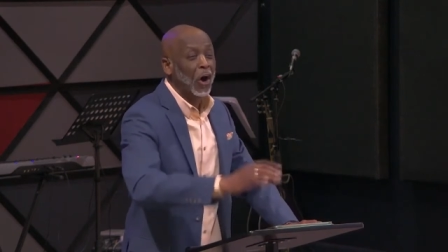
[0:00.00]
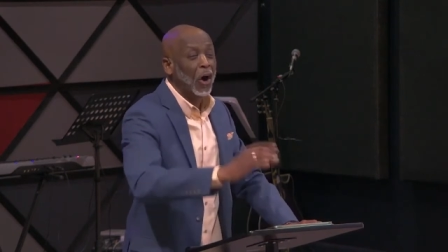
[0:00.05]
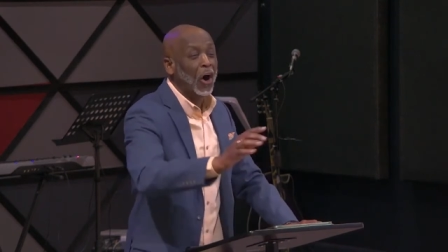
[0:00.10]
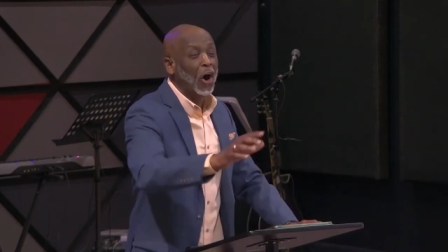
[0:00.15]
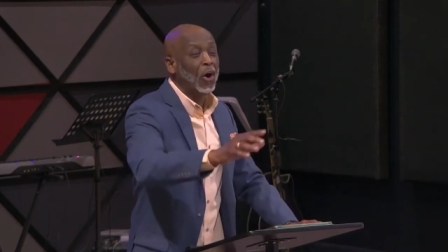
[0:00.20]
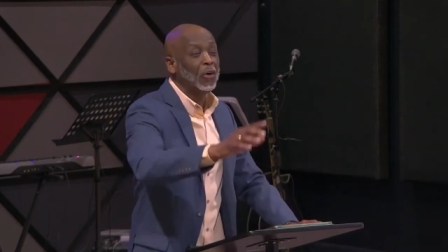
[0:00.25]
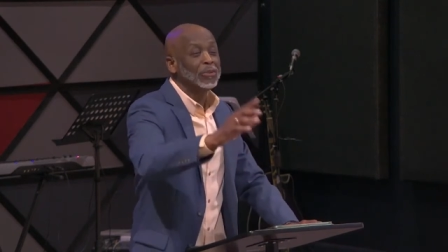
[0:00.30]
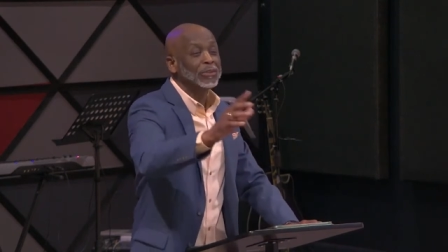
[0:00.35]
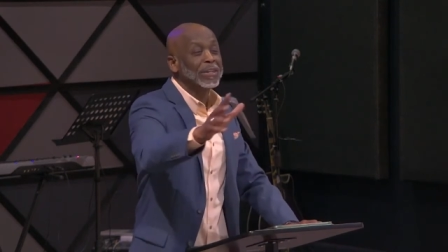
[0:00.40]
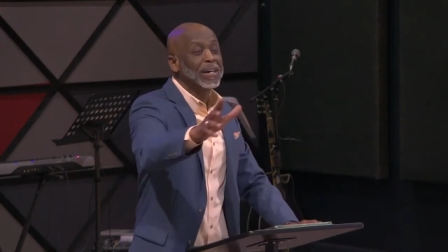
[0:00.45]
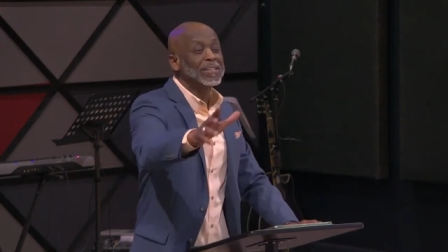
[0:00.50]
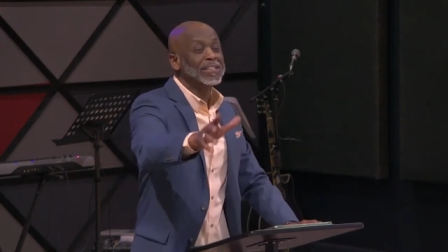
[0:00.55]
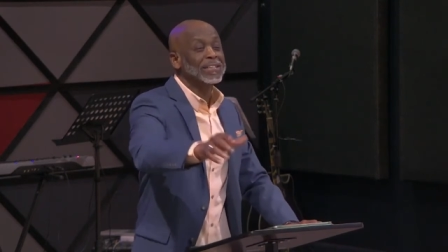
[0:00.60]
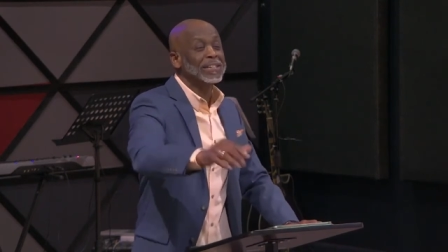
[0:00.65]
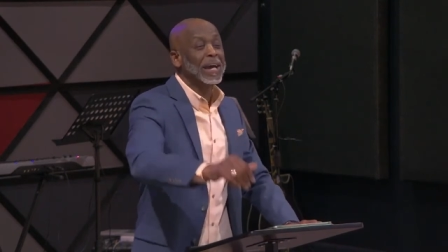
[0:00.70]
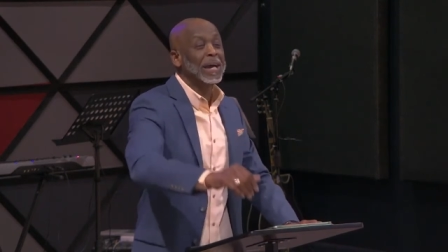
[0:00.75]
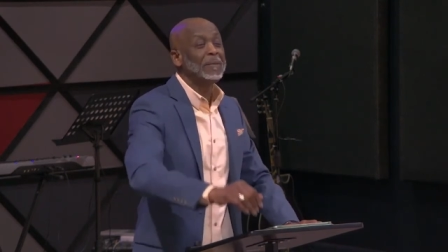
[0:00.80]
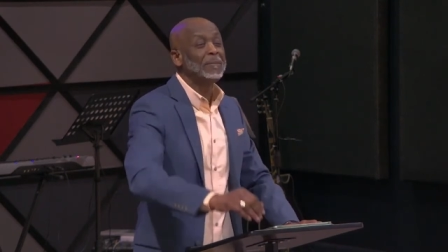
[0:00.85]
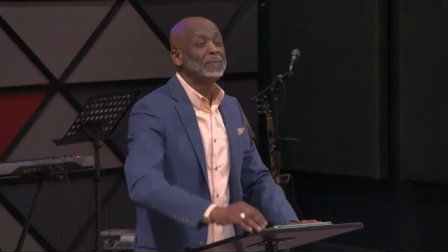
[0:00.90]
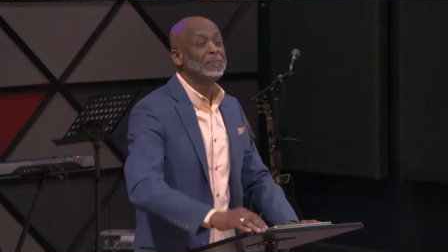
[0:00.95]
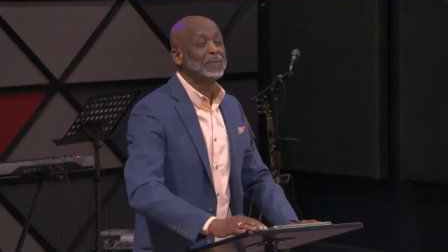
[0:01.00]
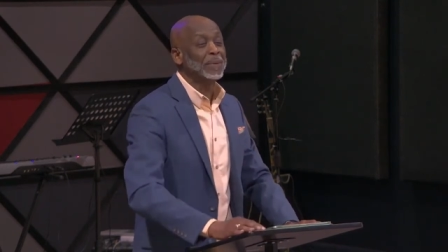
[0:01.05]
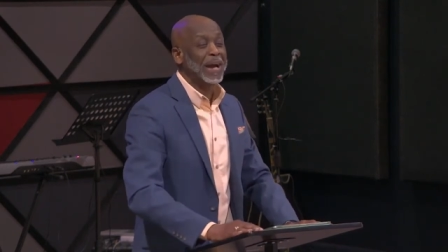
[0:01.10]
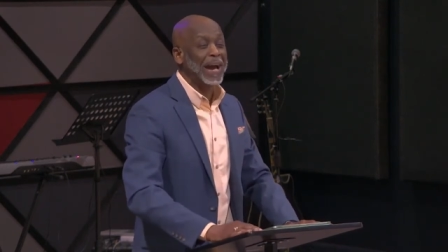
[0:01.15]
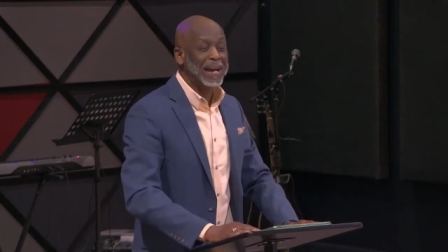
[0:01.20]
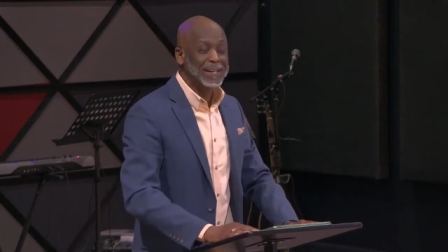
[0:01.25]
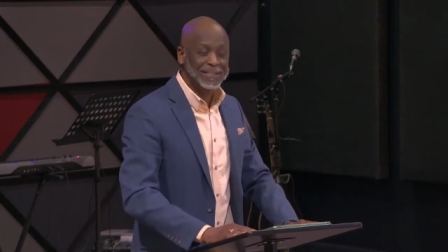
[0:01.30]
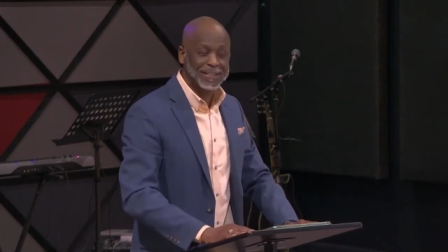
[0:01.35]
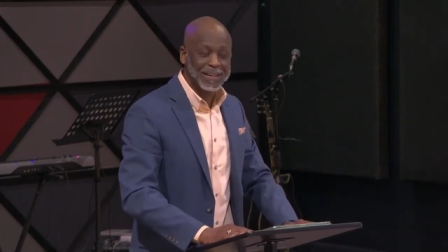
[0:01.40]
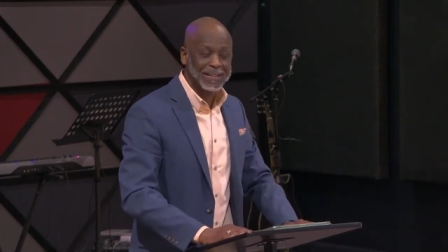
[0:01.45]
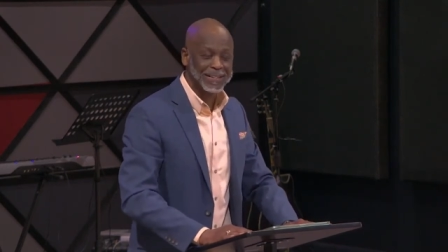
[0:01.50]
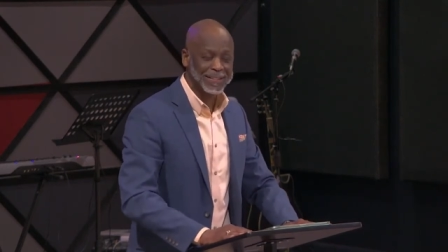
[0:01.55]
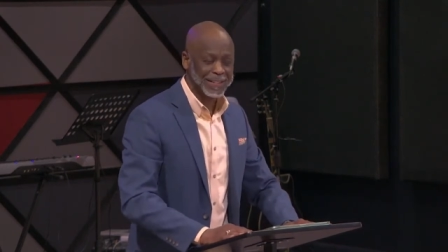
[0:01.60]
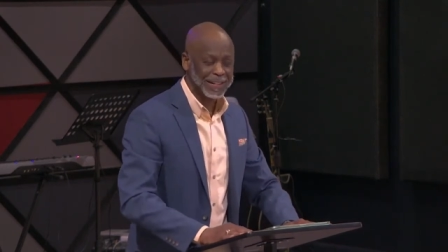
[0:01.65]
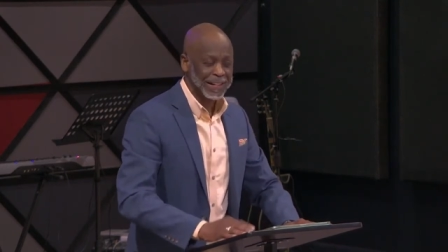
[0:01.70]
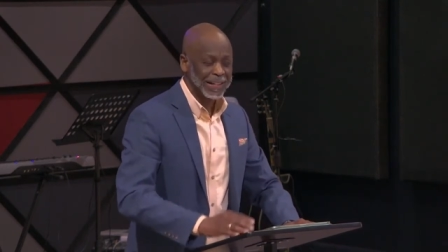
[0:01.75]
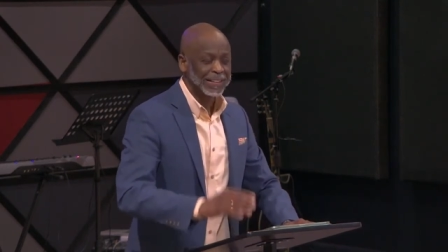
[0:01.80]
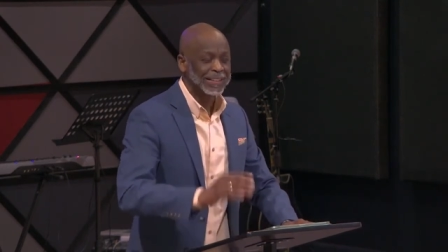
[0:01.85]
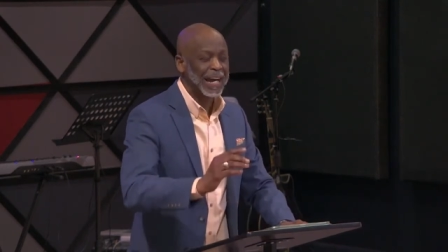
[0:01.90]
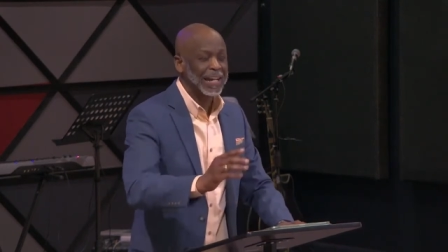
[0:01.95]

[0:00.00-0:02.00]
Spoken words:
the same presence